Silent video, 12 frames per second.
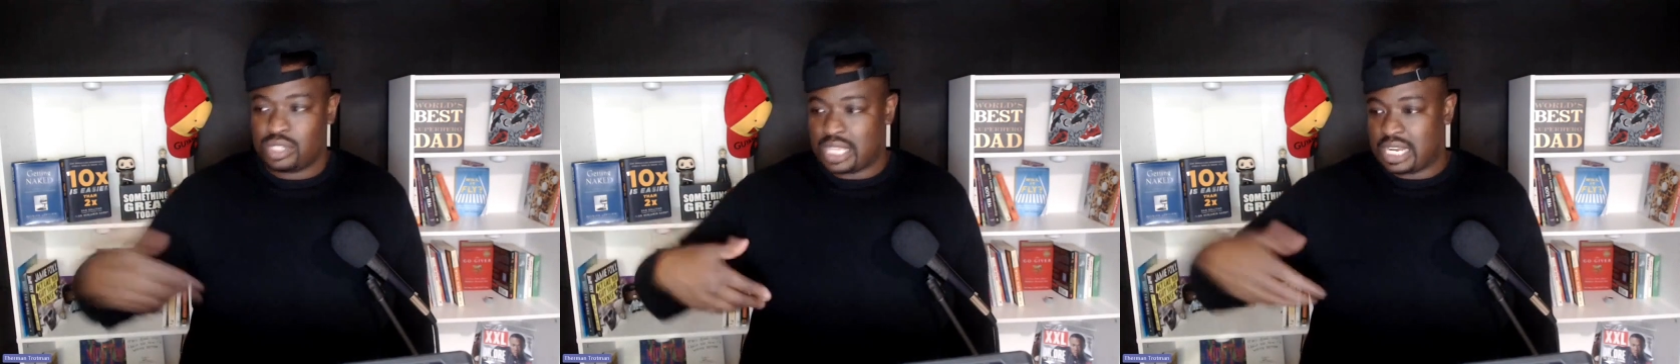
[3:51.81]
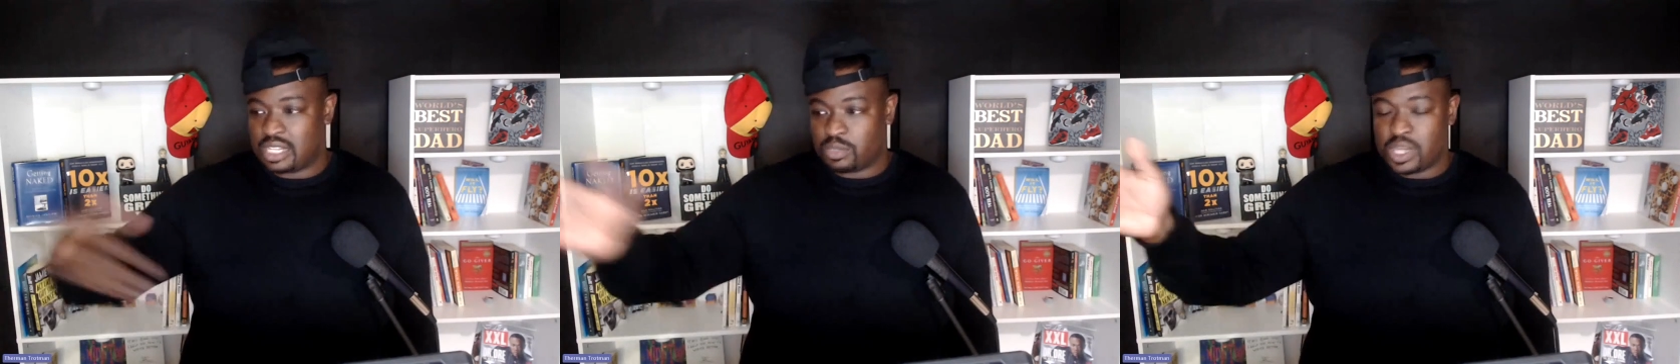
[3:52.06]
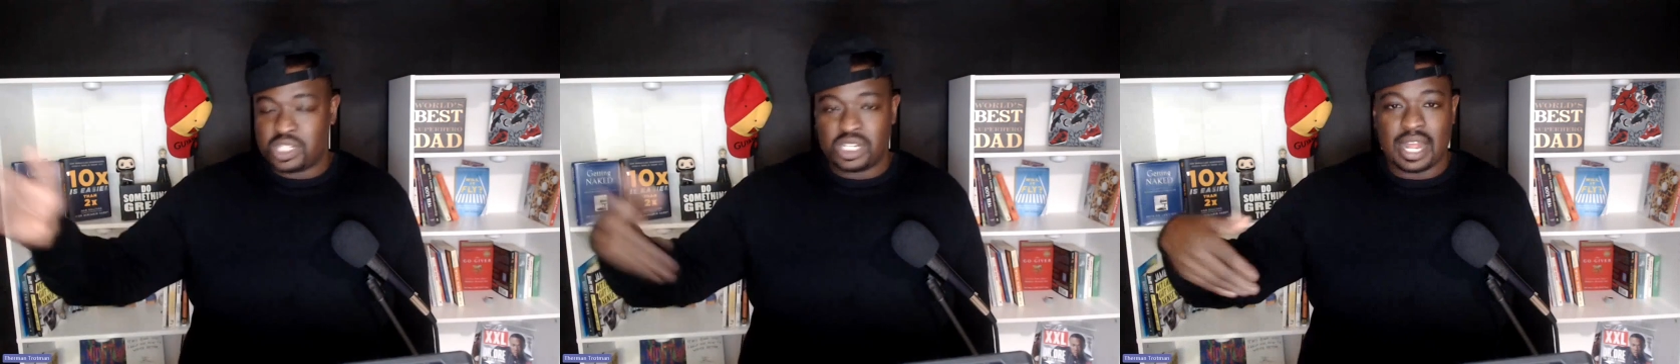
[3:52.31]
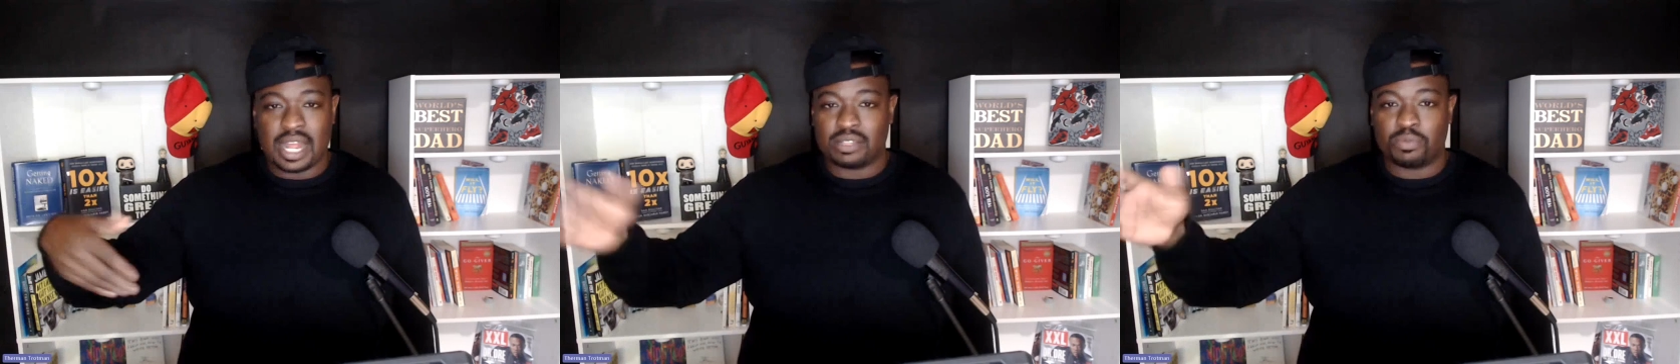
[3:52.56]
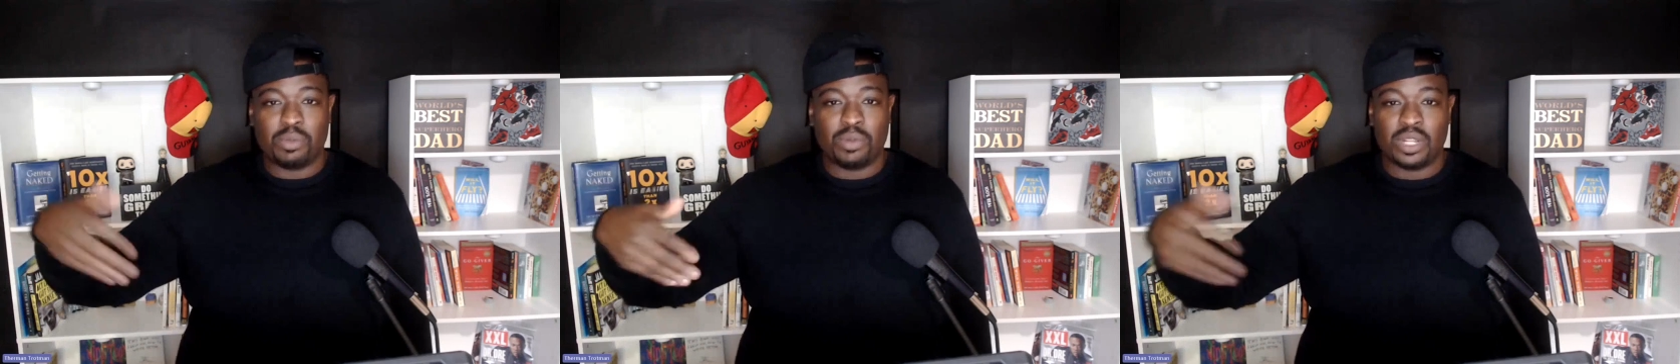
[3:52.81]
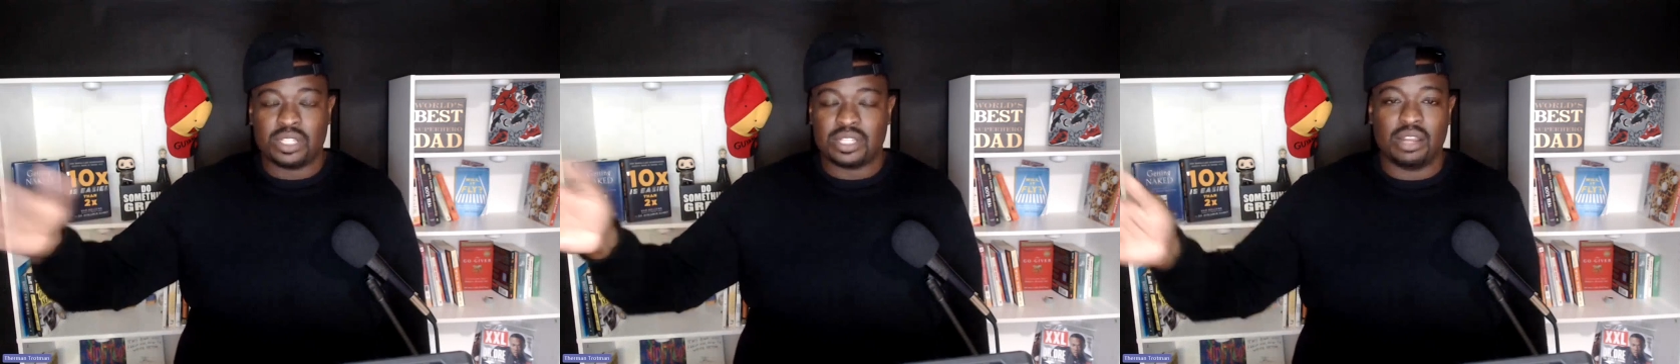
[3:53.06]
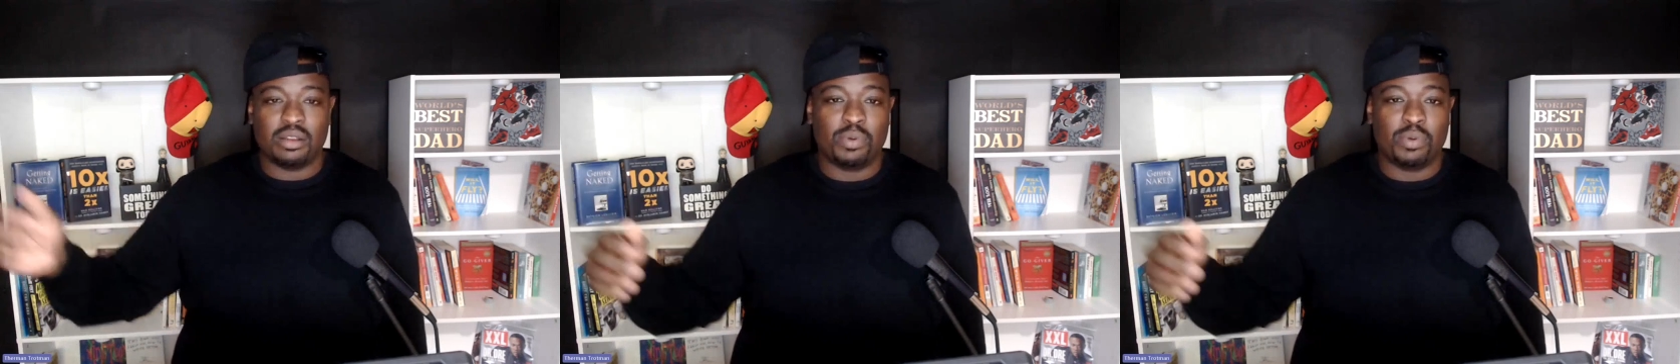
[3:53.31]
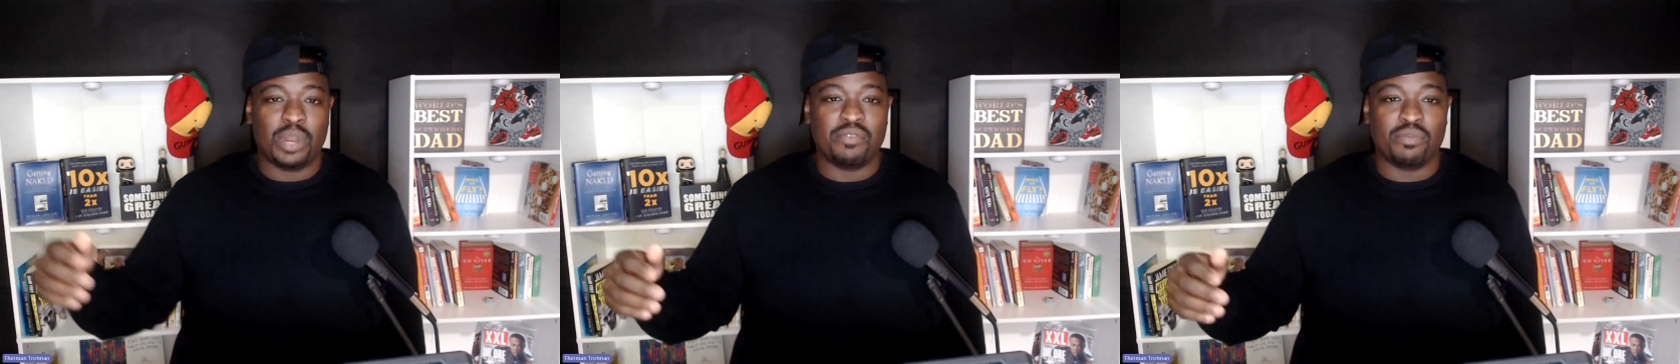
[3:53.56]
send a spreadsheet out to people and tell them
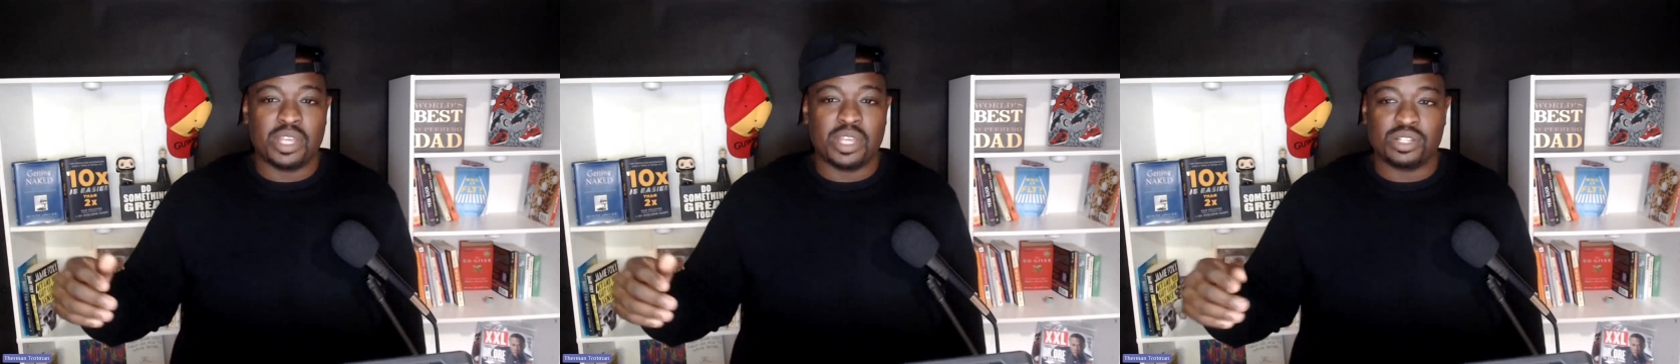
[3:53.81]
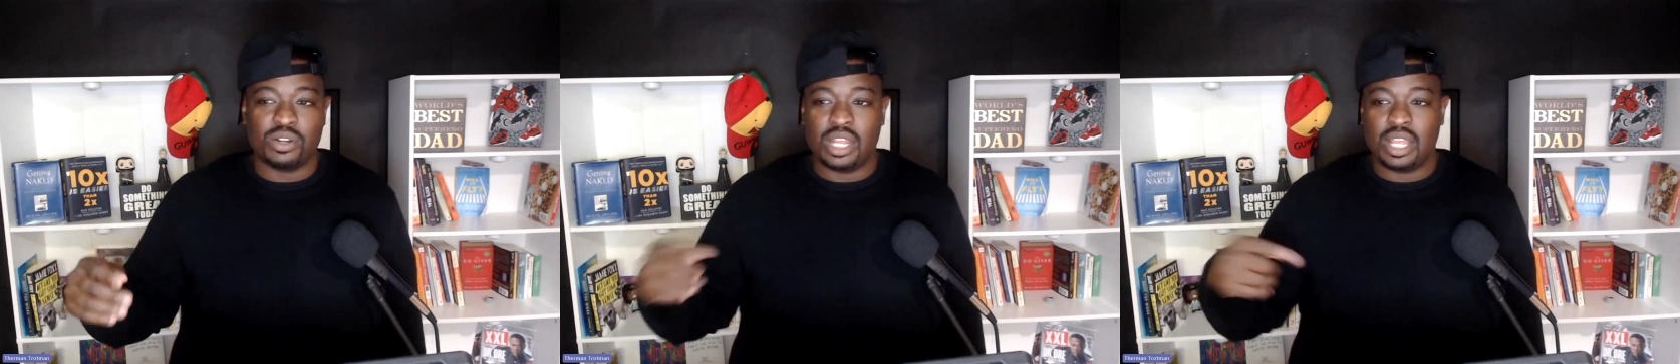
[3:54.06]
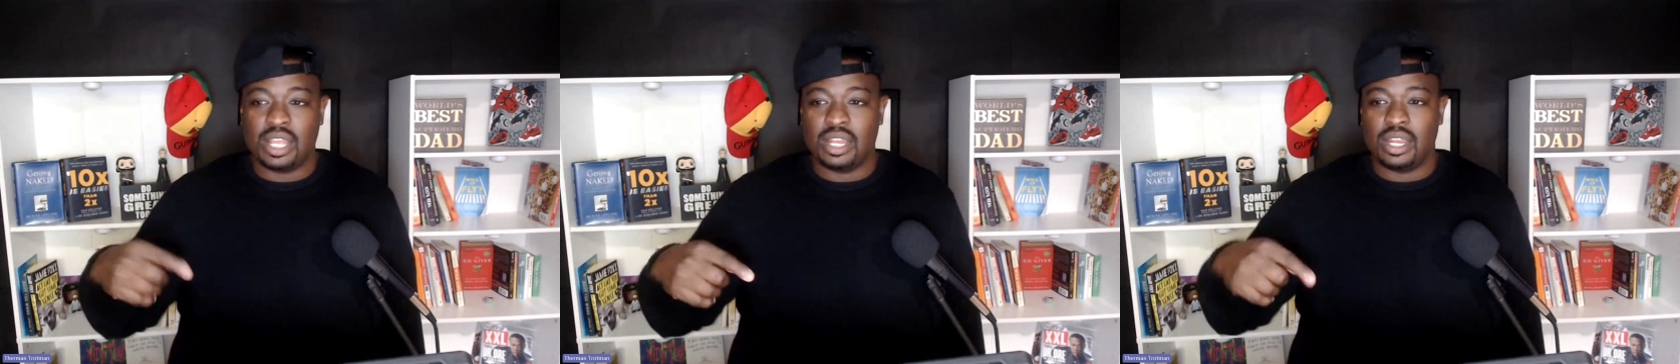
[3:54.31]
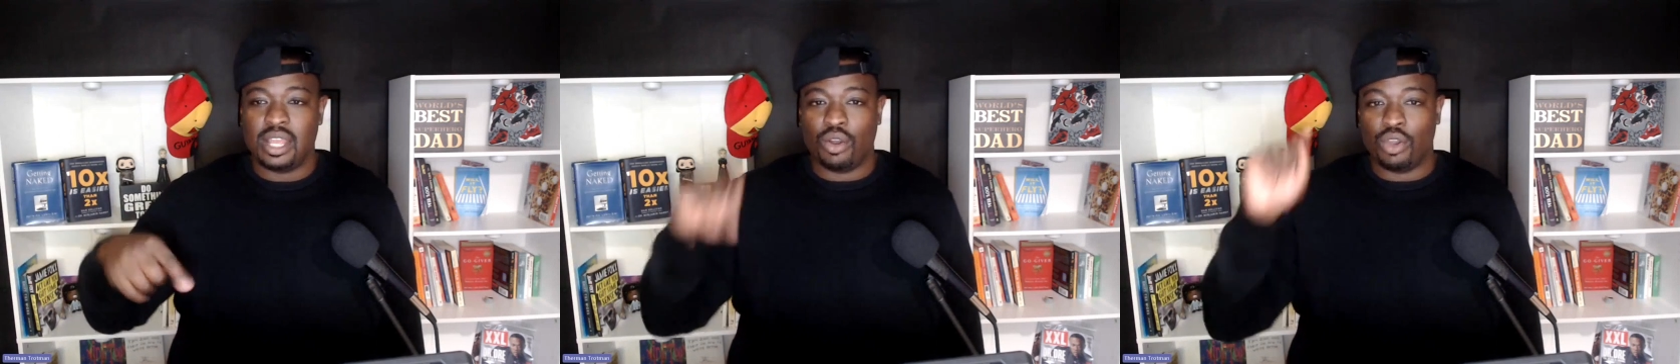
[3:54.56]
to put information on it in there,